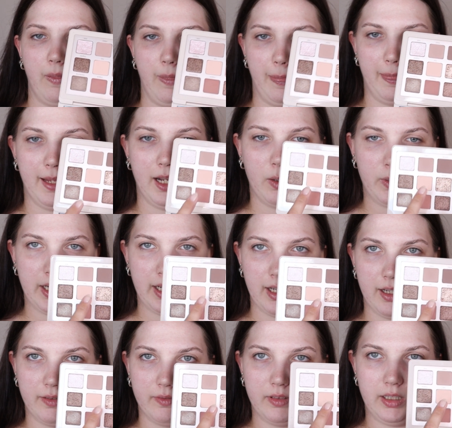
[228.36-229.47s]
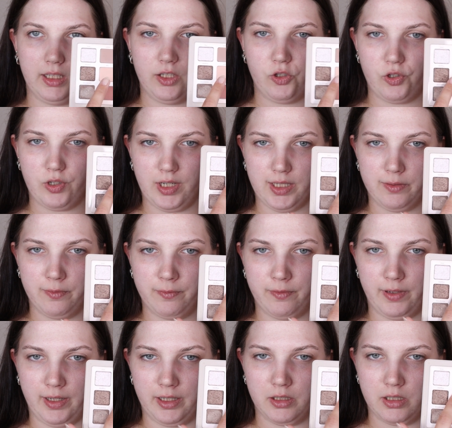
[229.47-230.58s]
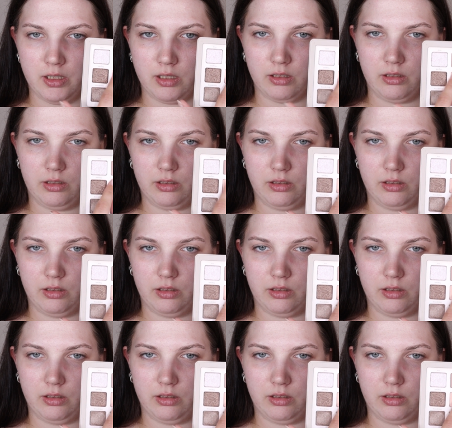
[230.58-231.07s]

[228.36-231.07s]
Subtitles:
Now we have the shade Fair.